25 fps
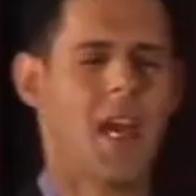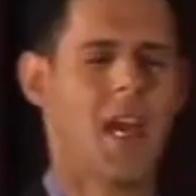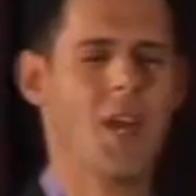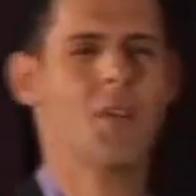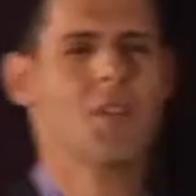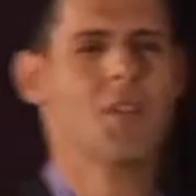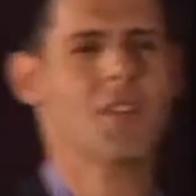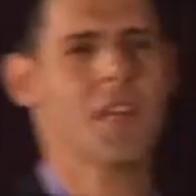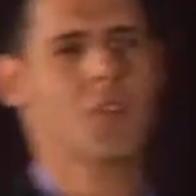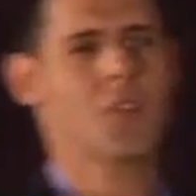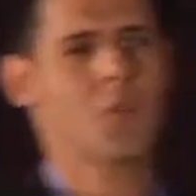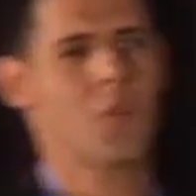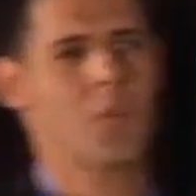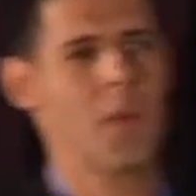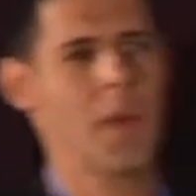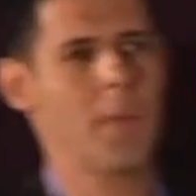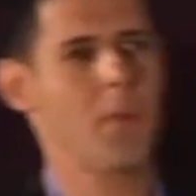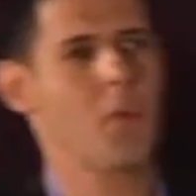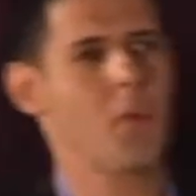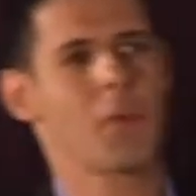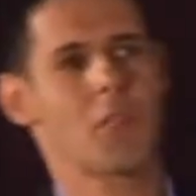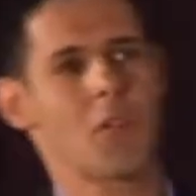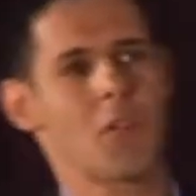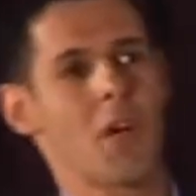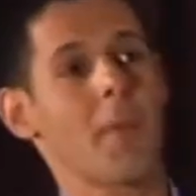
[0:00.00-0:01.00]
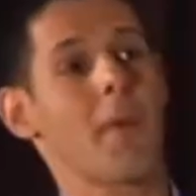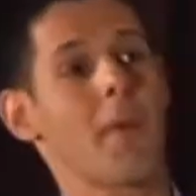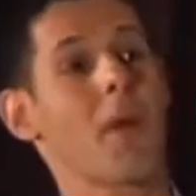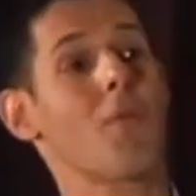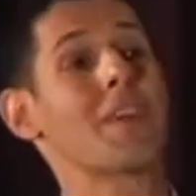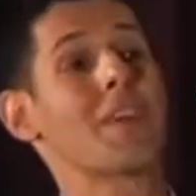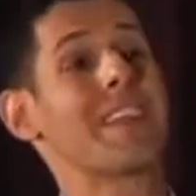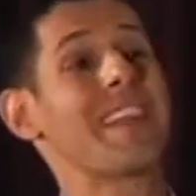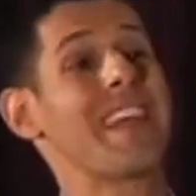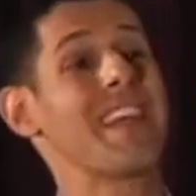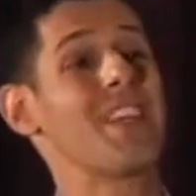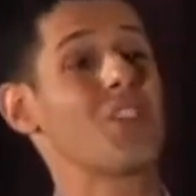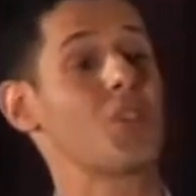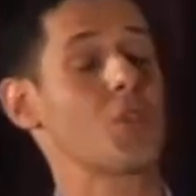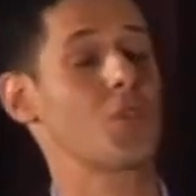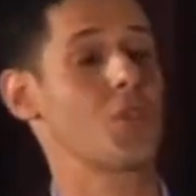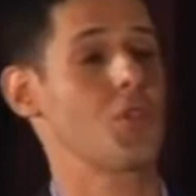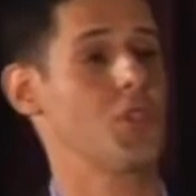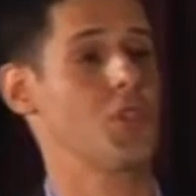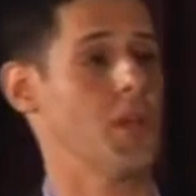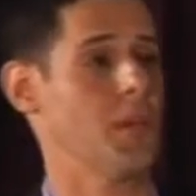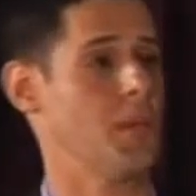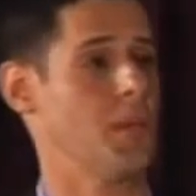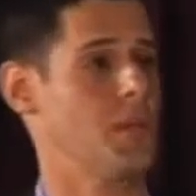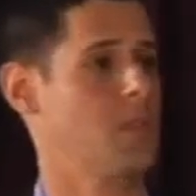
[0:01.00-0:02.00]
heterosexual people, we talk about
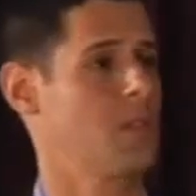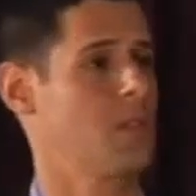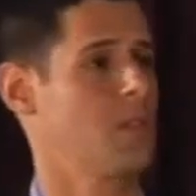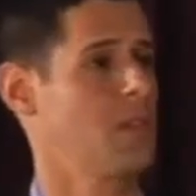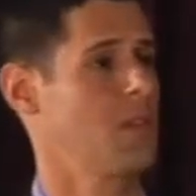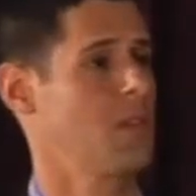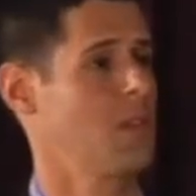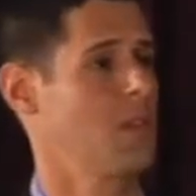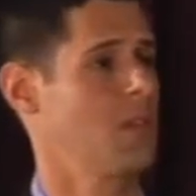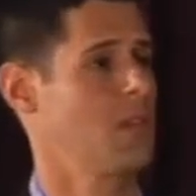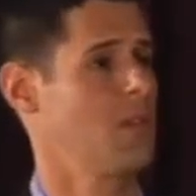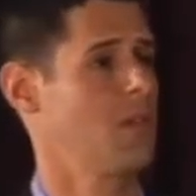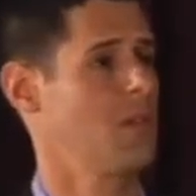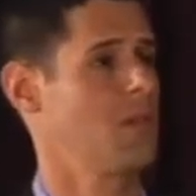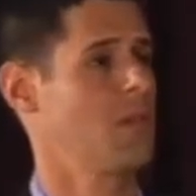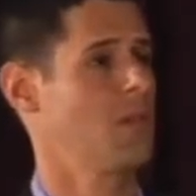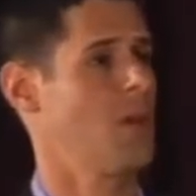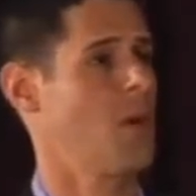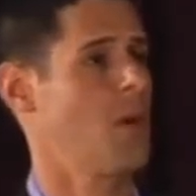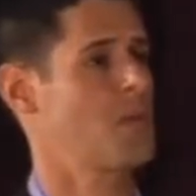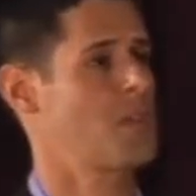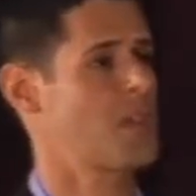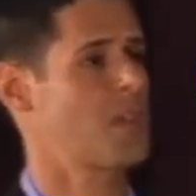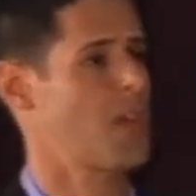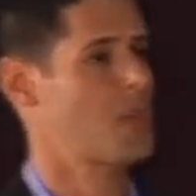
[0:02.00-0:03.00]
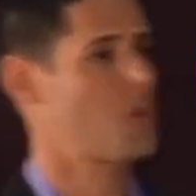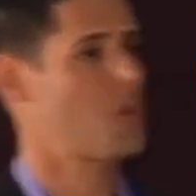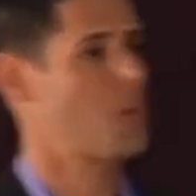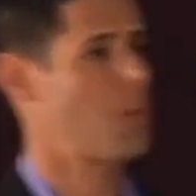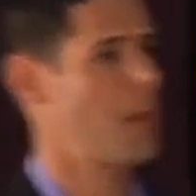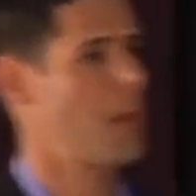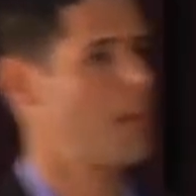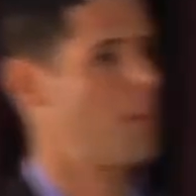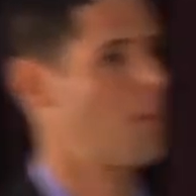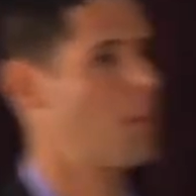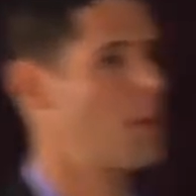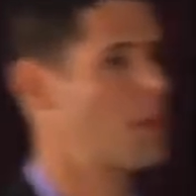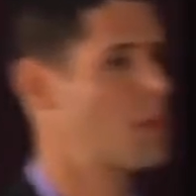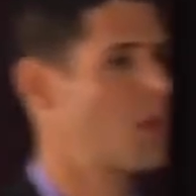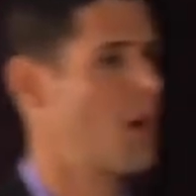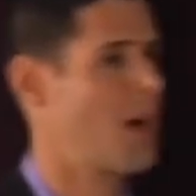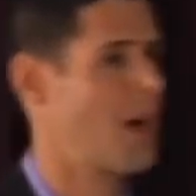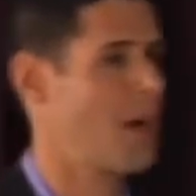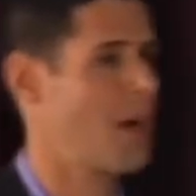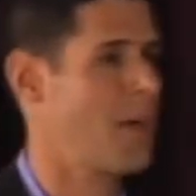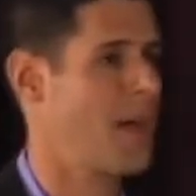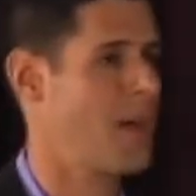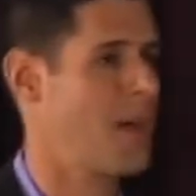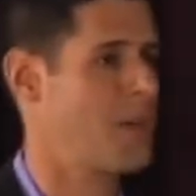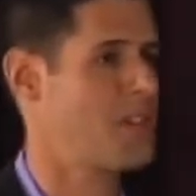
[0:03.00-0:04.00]
relationships. Homosexual people, we
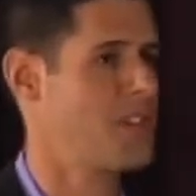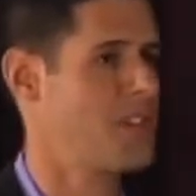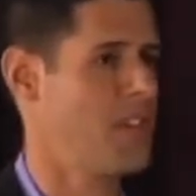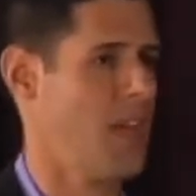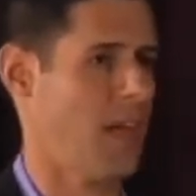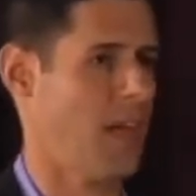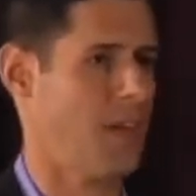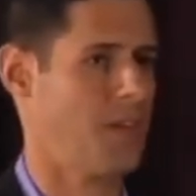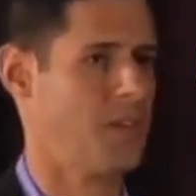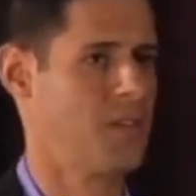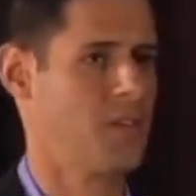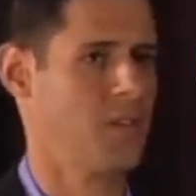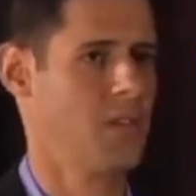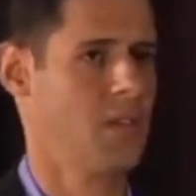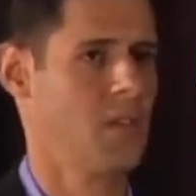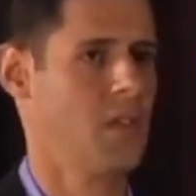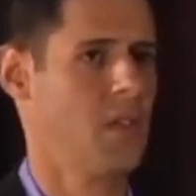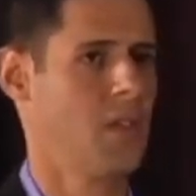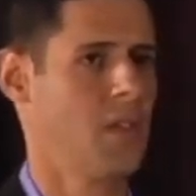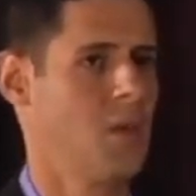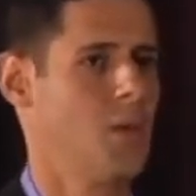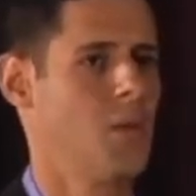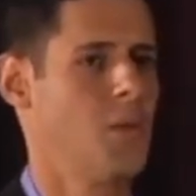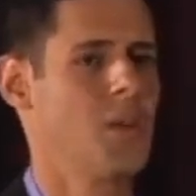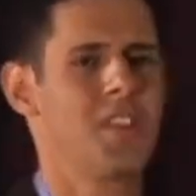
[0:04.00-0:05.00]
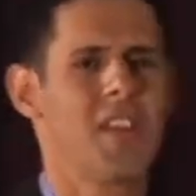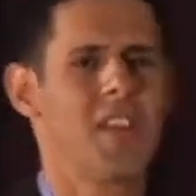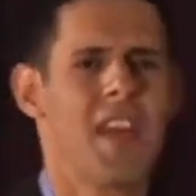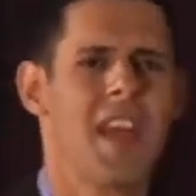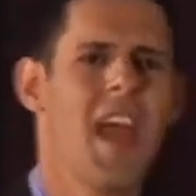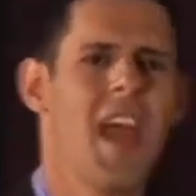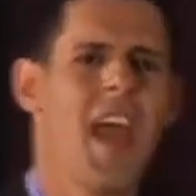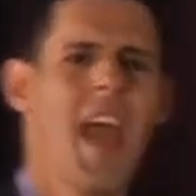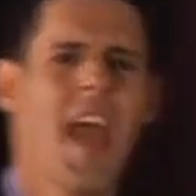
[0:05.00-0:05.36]
talk about sex. We say